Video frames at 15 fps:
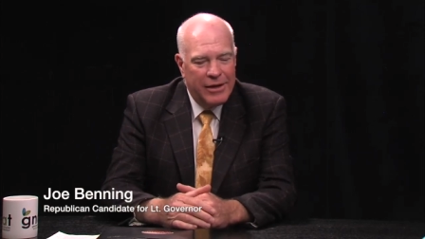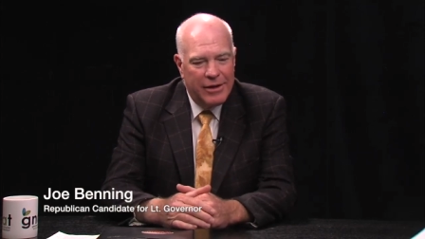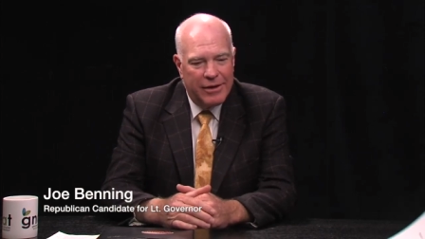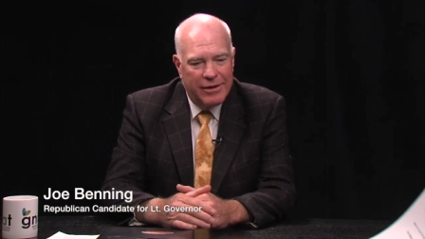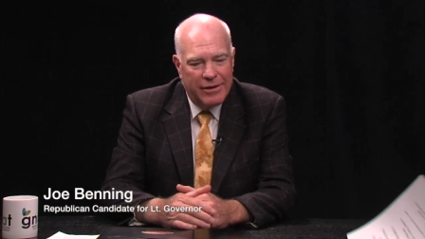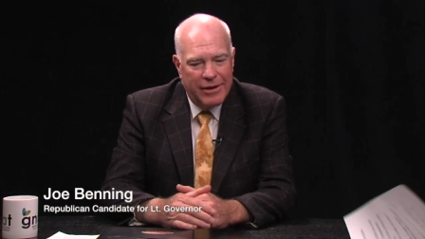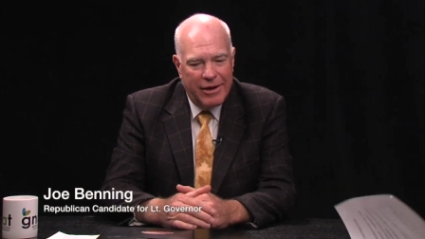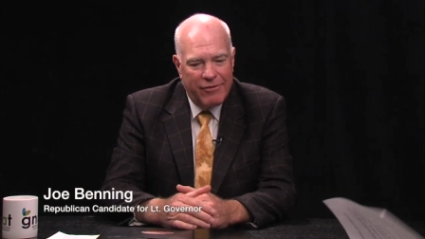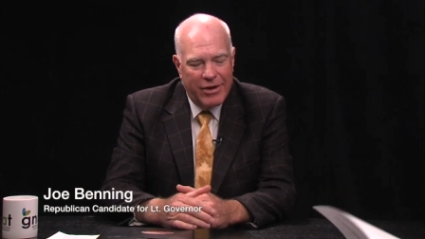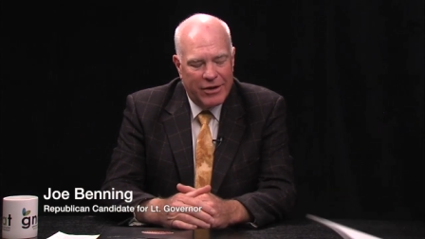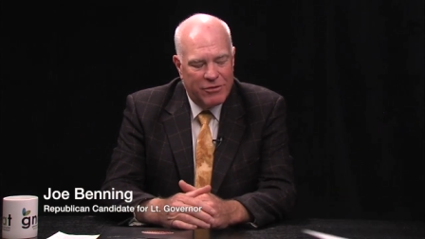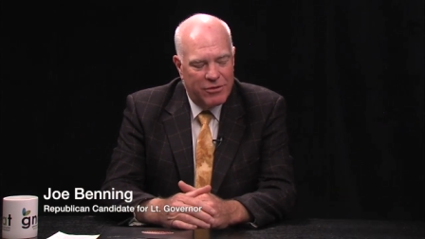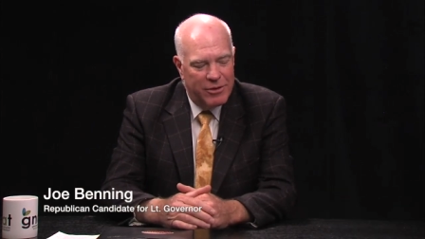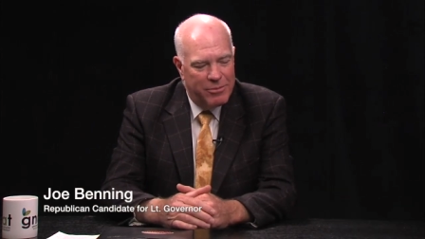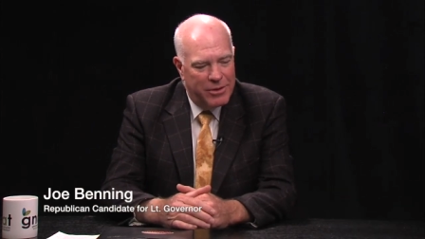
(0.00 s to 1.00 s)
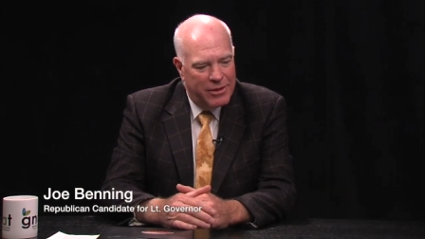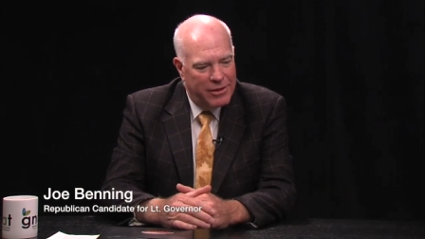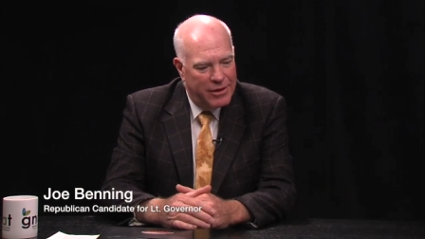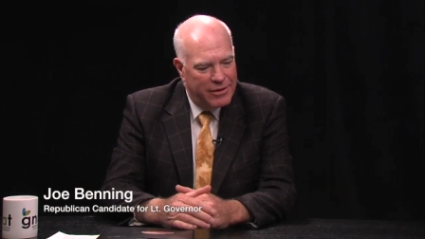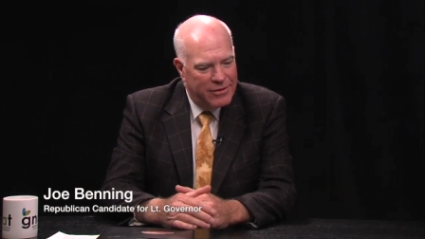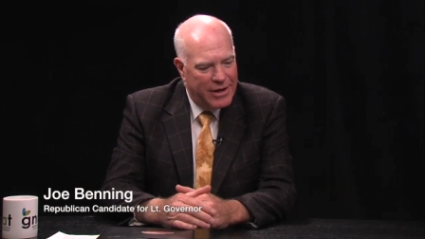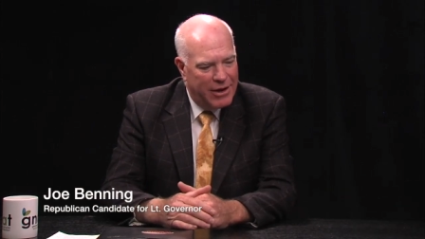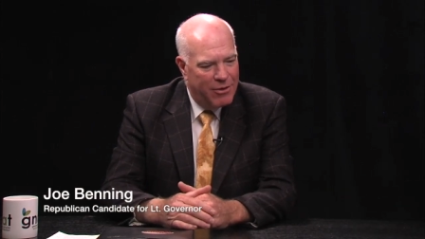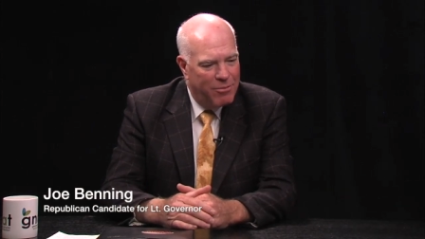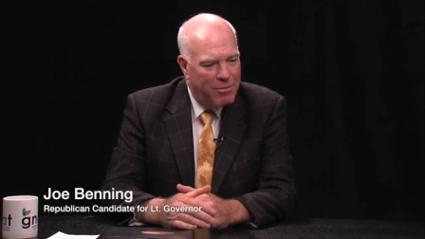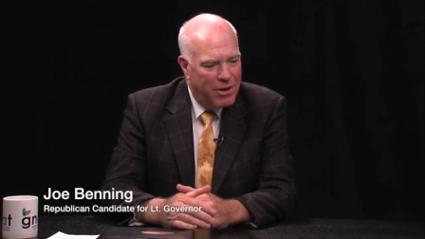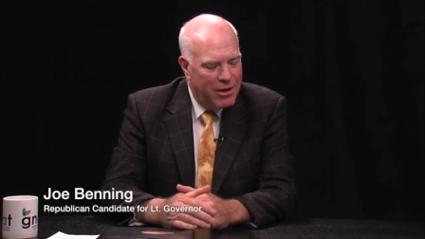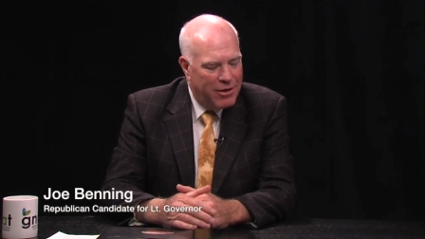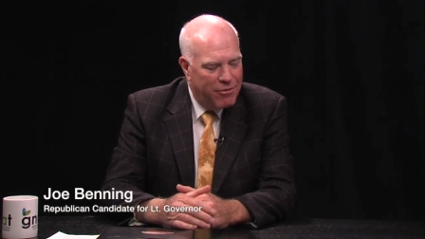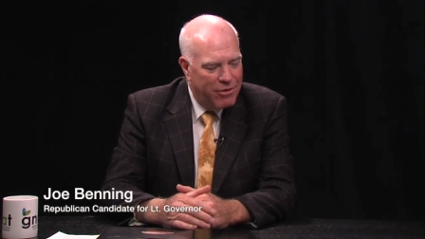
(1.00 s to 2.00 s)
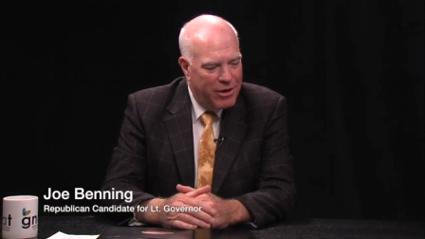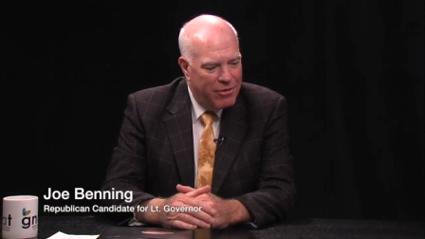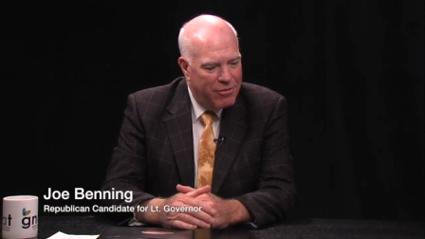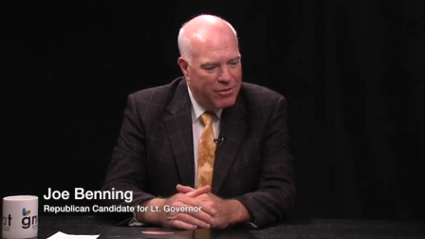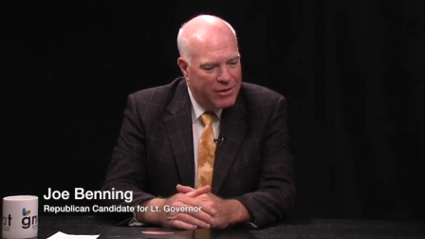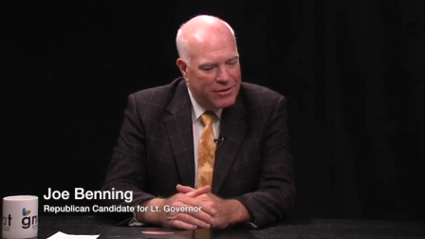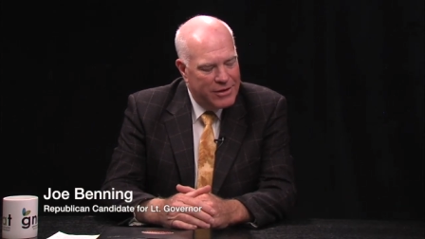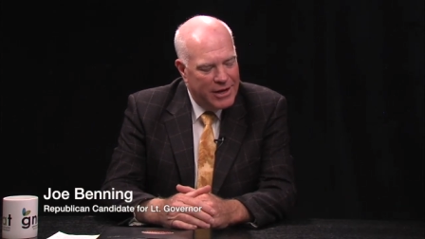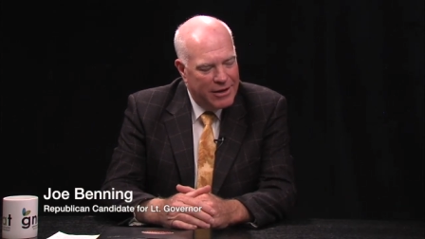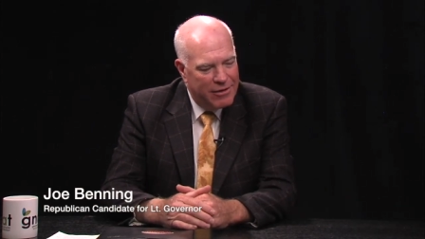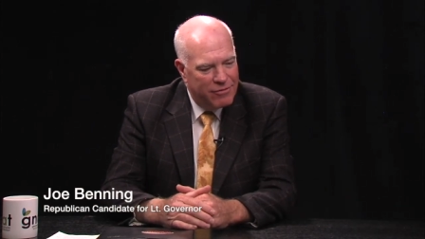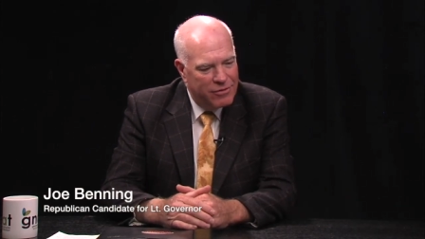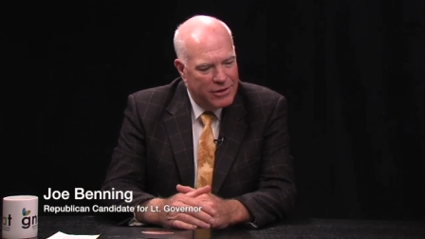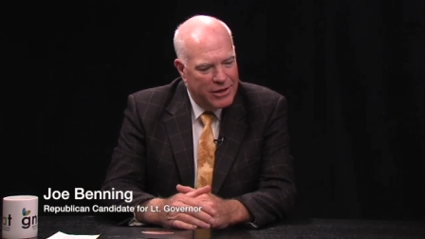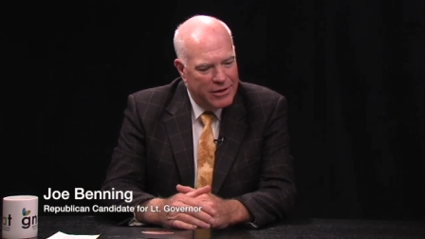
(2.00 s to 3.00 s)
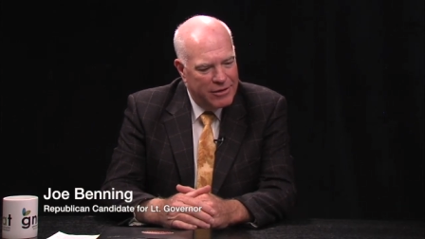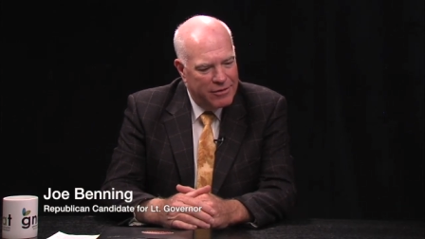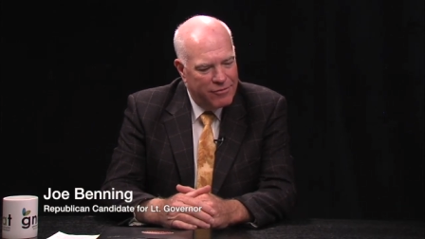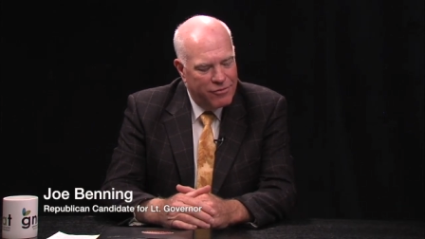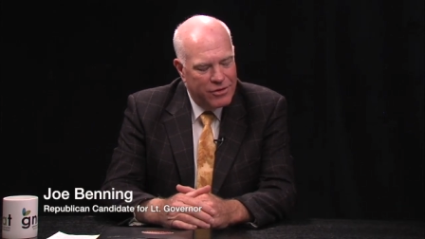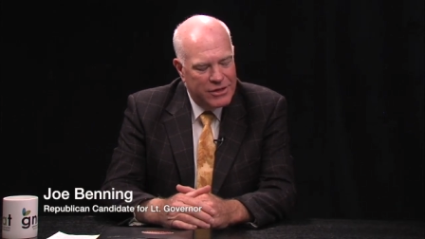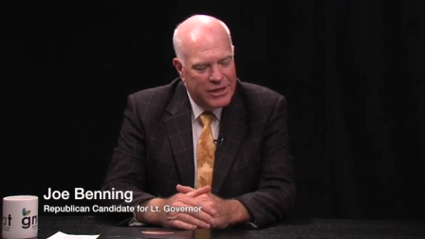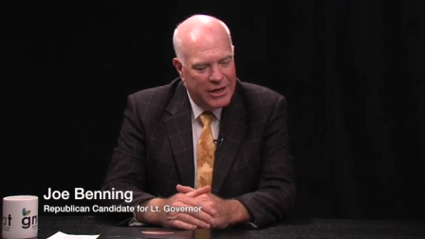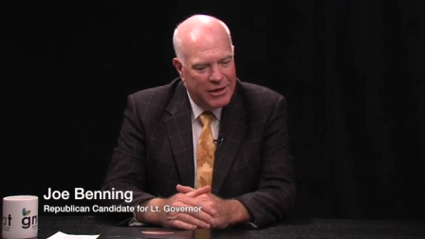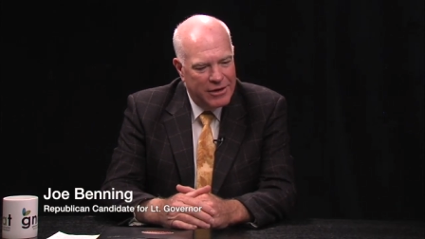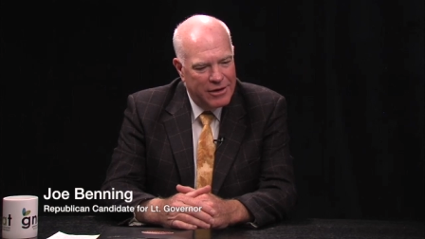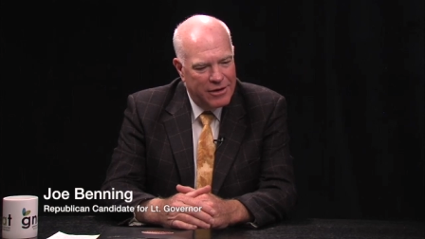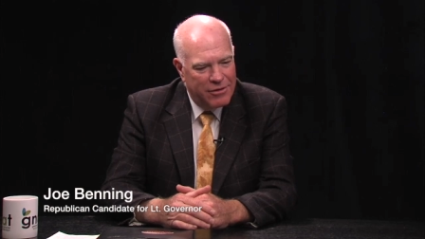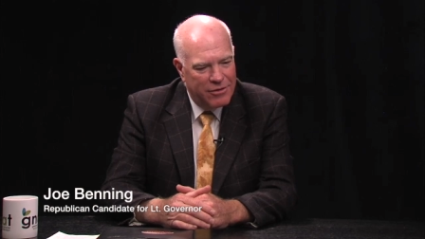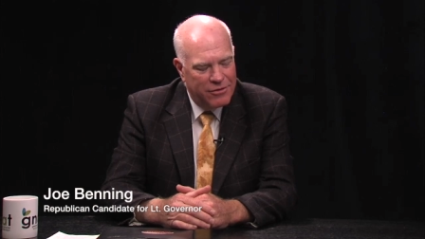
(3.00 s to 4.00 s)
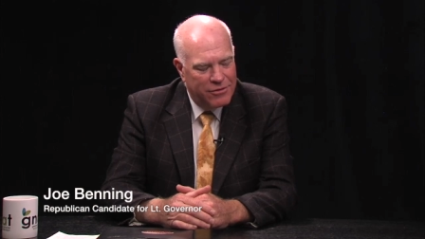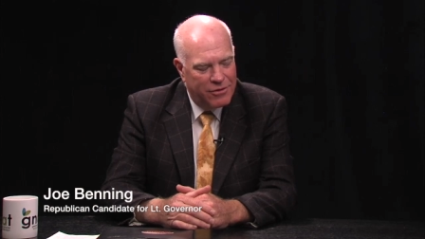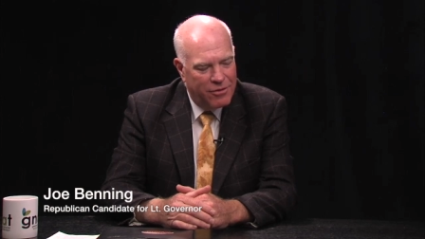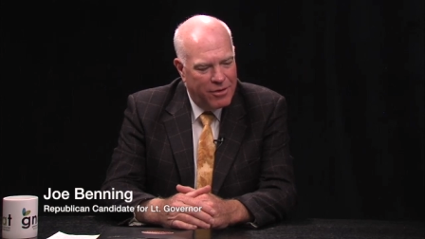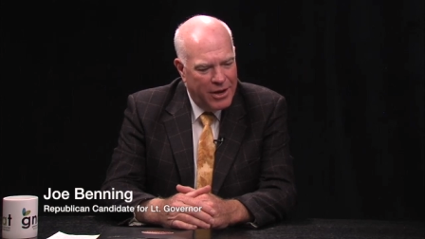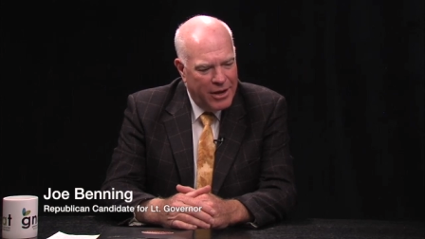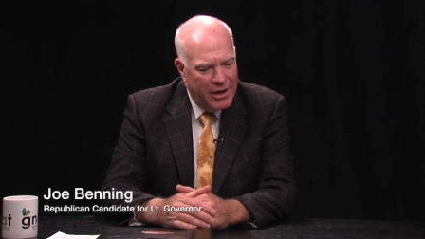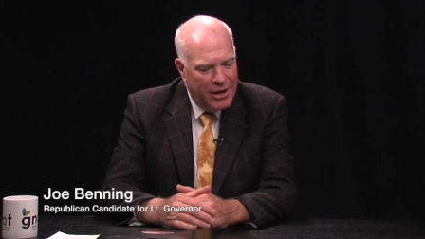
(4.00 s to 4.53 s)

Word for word: Uh, I've actually been the town moderator in the town of Lyndon for 10 years, so